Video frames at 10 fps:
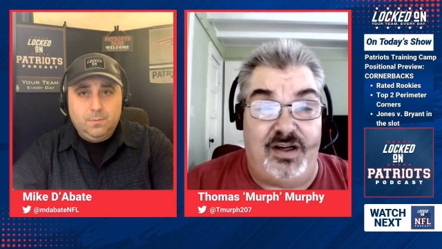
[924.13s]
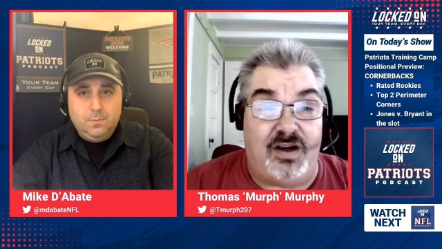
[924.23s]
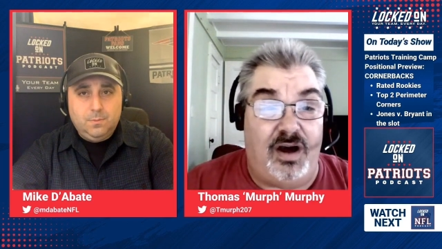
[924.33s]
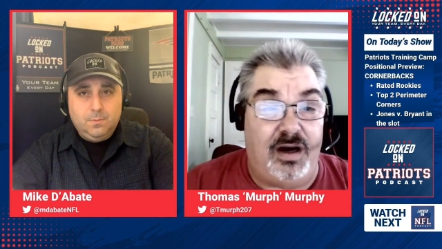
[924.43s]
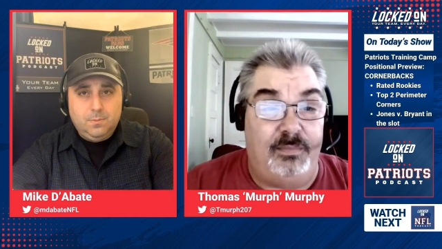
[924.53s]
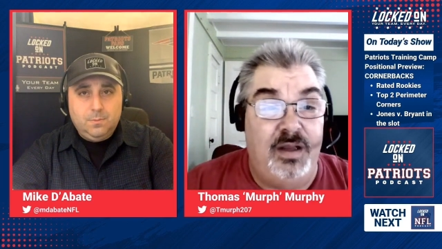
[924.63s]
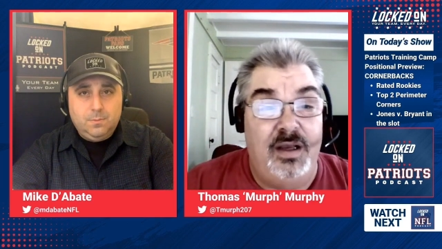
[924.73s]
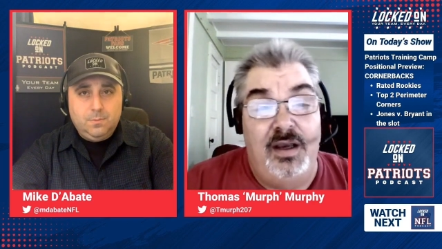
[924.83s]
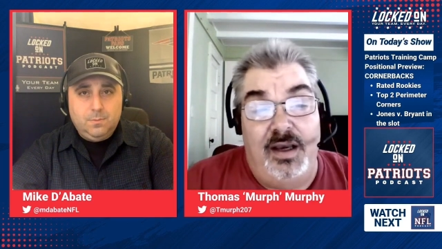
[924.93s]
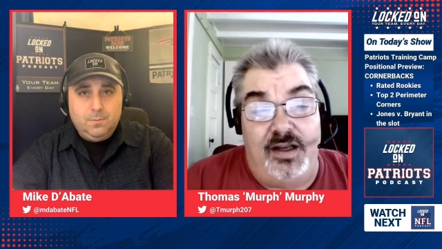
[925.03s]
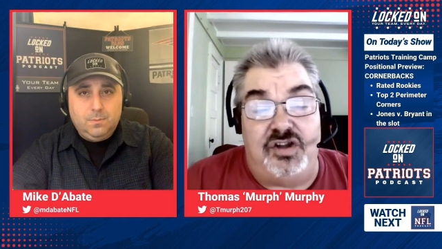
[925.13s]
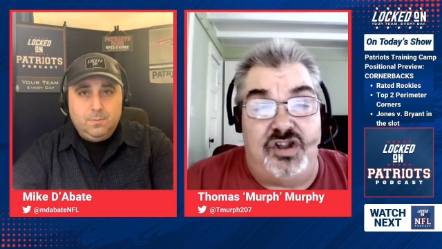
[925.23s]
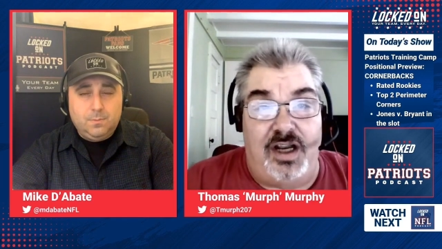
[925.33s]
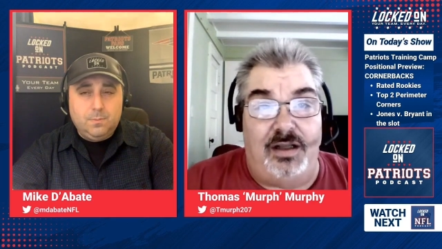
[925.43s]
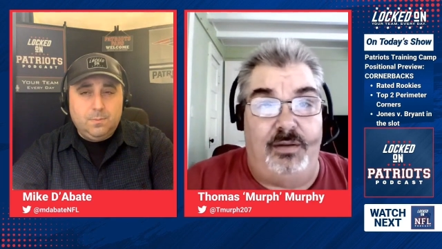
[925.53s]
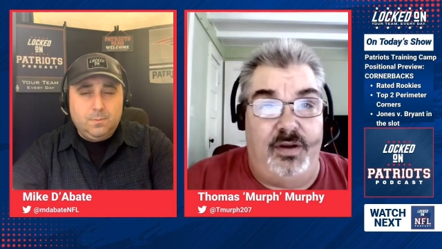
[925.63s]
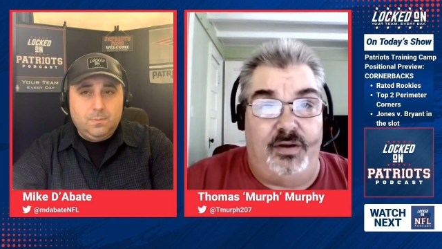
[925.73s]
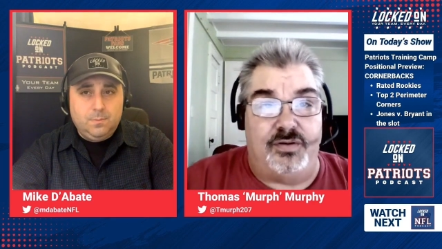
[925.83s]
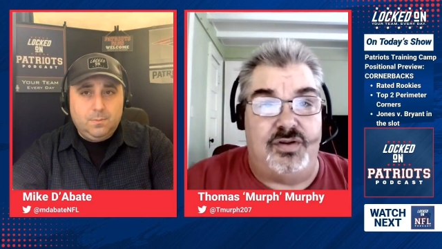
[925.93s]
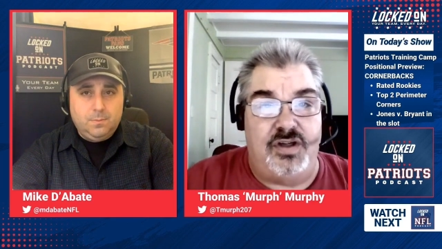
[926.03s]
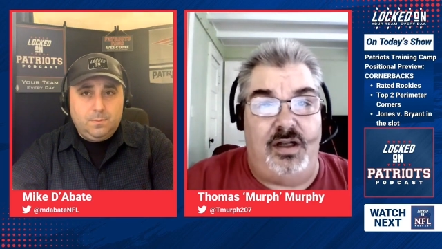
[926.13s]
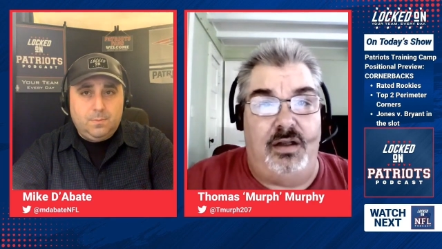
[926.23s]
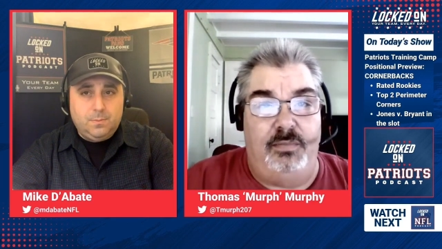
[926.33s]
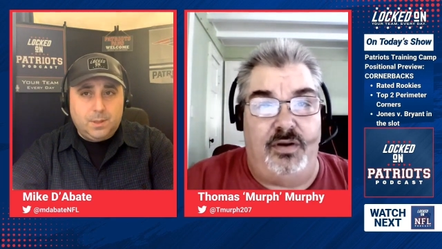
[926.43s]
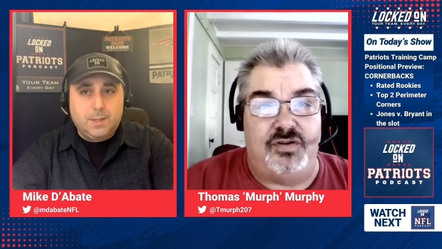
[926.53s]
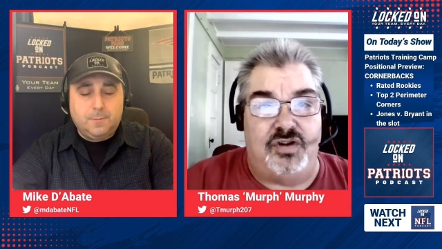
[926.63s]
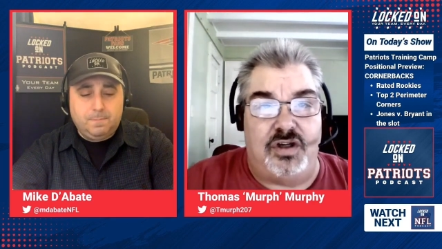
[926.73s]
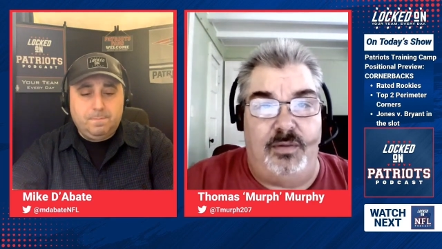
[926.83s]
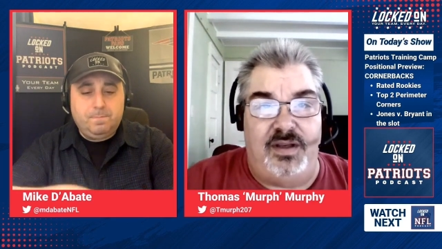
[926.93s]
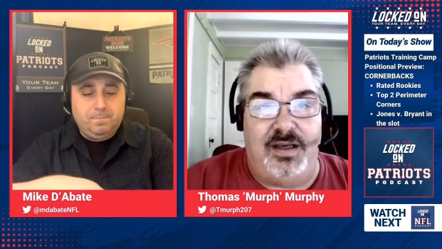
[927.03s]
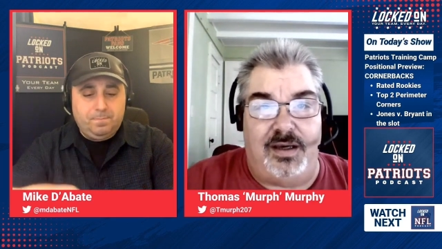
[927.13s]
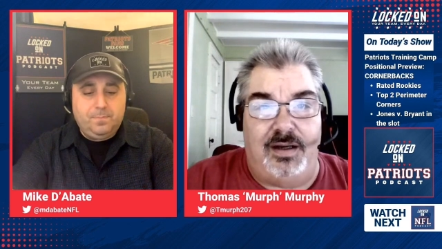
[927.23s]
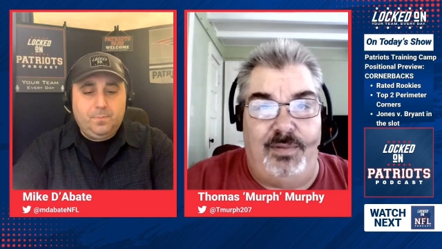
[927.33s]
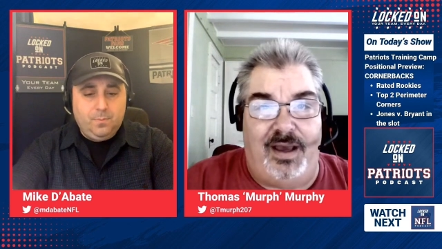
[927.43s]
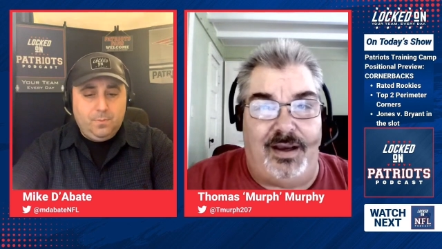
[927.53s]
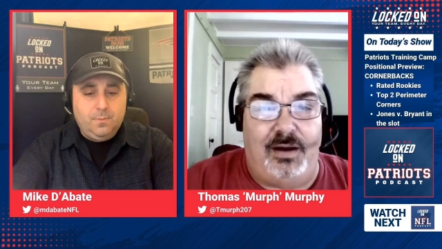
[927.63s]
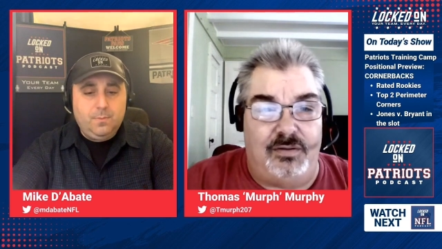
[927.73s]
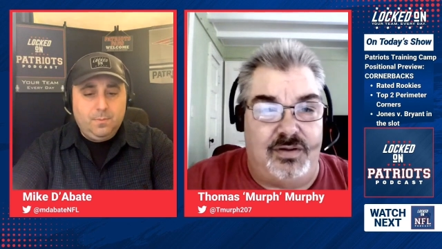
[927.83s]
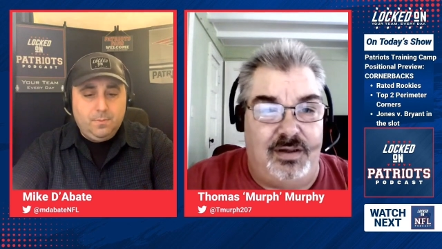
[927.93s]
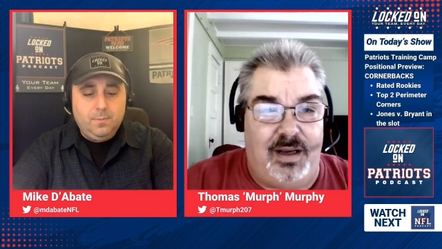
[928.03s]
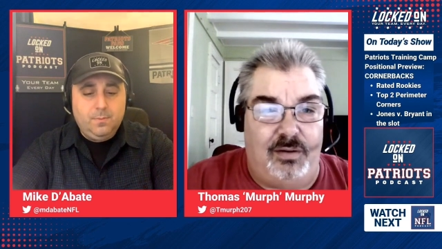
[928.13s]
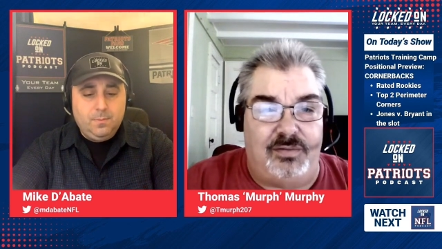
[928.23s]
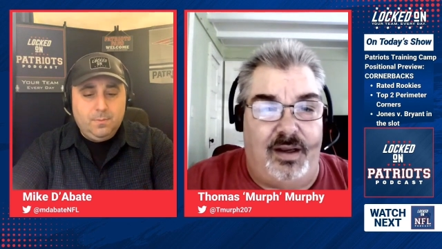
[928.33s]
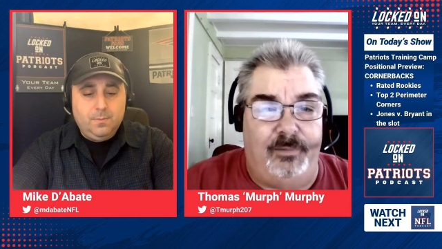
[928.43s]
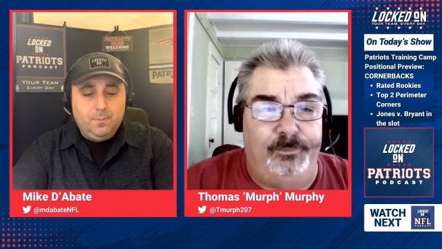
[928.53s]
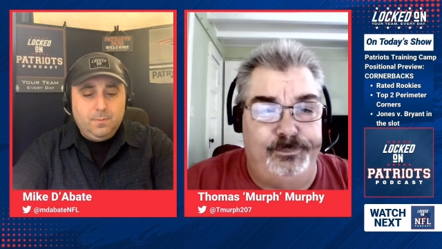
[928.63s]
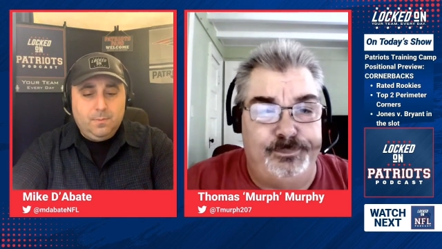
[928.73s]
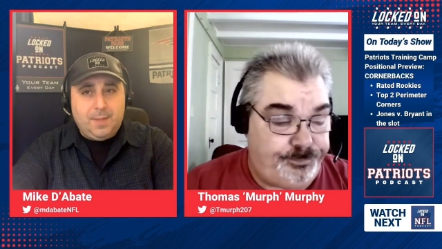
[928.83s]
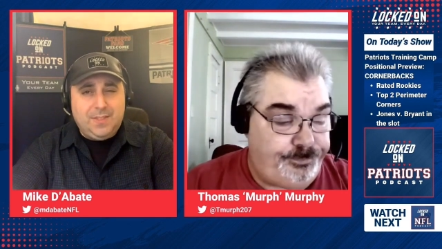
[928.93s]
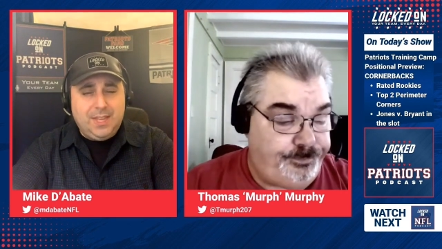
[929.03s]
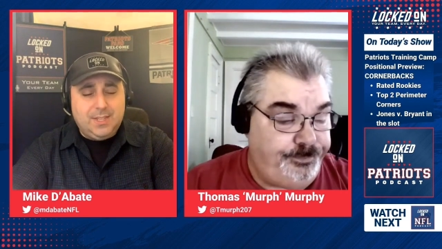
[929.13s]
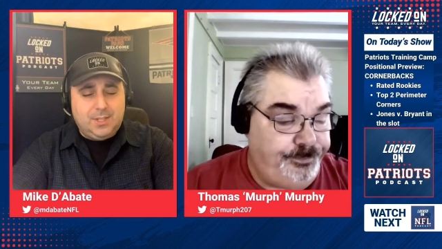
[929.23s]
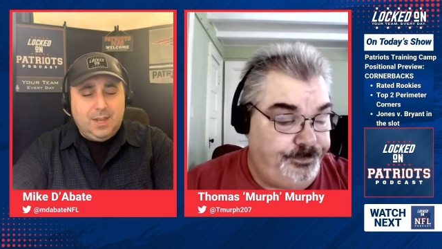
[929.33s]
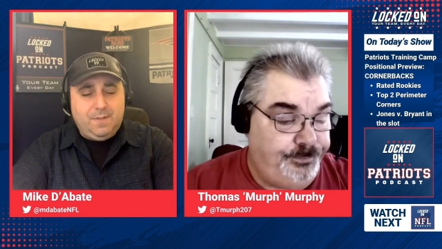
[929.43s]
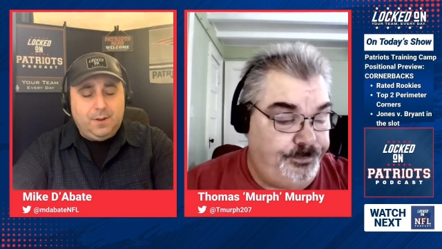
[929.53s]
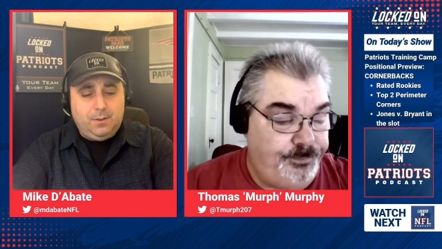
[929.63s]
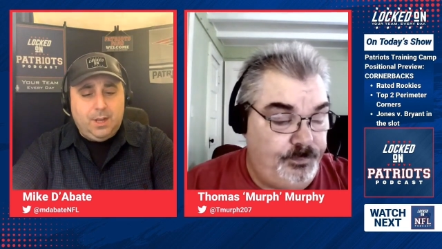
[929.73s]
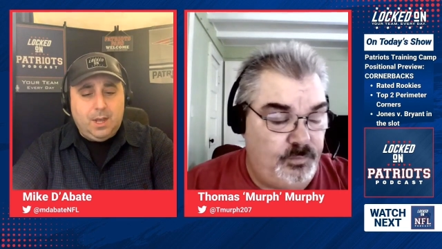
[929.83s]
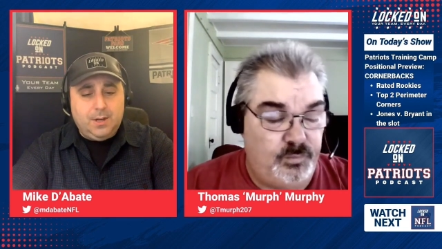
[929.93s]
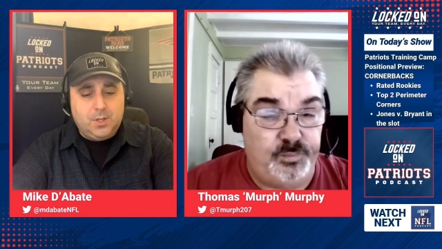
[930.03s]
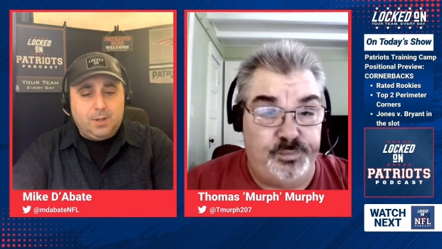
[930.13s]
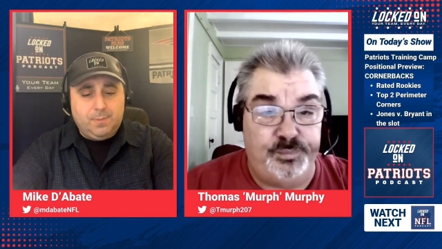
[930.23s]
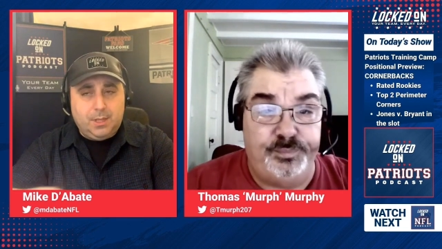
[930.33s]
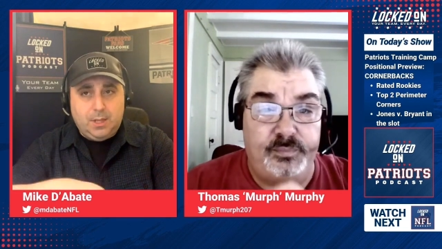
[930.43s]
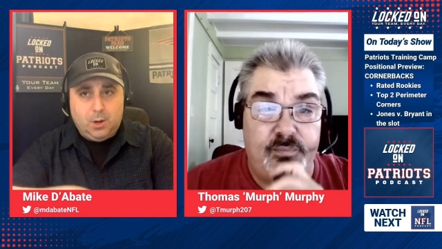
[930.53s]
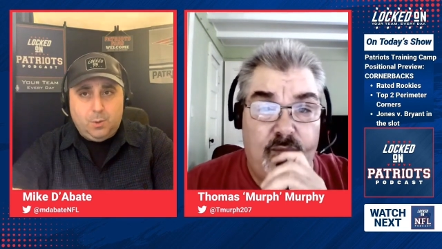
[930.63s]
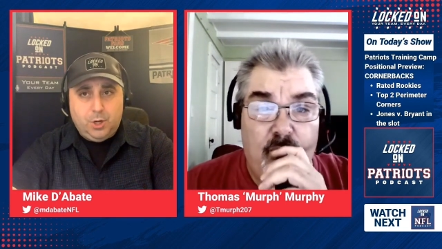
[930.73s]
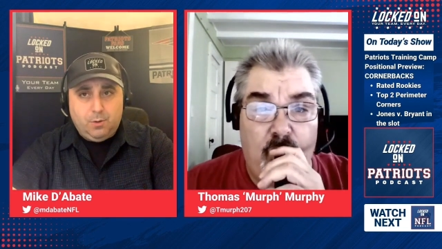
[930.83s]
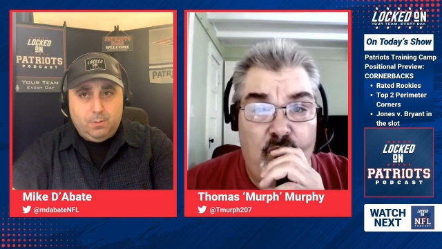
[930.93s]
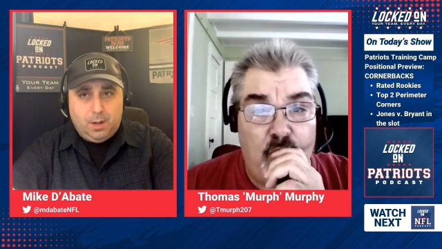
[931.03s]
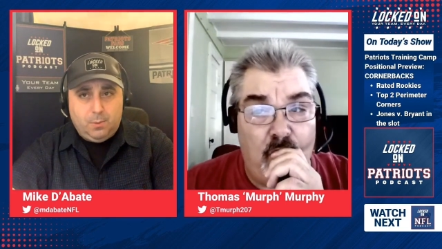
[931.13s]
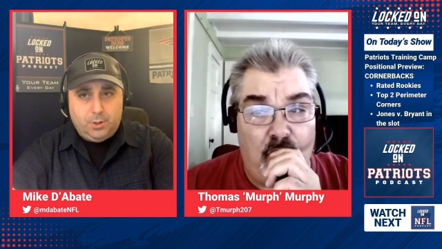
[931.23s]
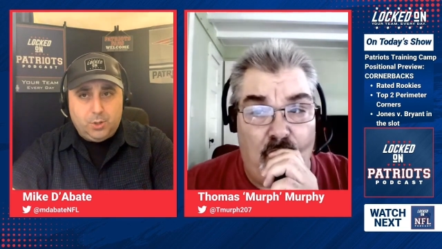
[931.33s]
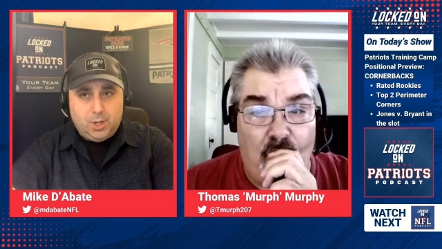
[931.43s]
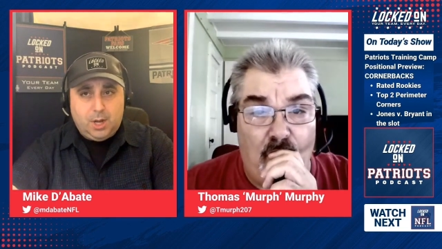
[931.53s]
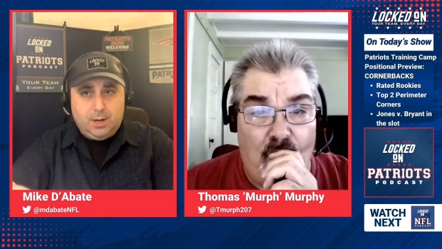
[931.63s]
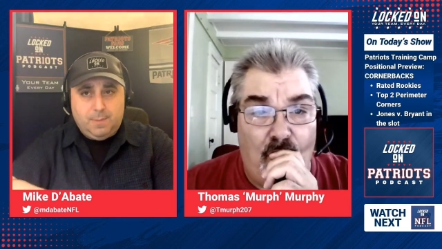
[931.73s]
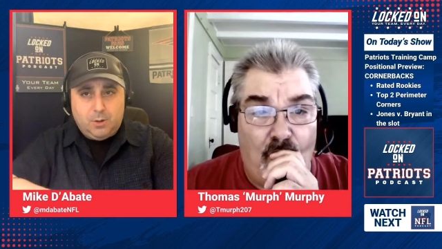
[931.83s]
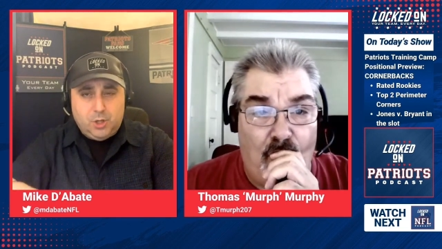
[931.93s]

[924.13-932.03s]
Speaker 1: to cut him, it's Jalen Mills. Jalen Mills yeah. is going to be kicking back out out there. I think it's definitely onto
Speaker 2: something there when you're uh, when you're talking about